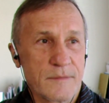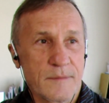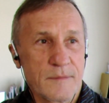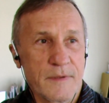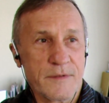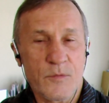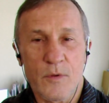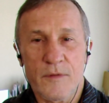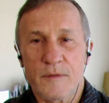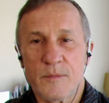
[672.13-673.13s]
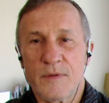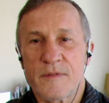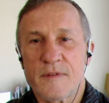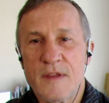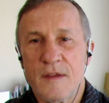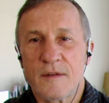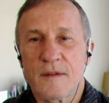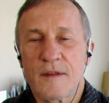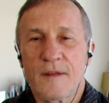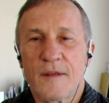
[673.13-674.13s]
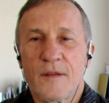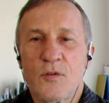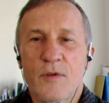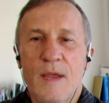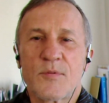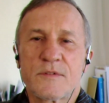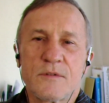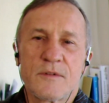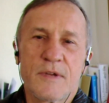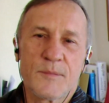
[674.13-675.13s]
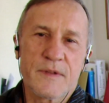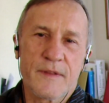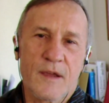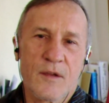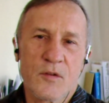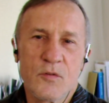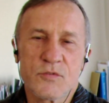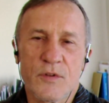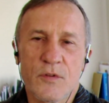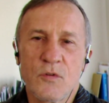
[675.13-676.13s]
he just wants to be seen. You're able to come to that conclusion.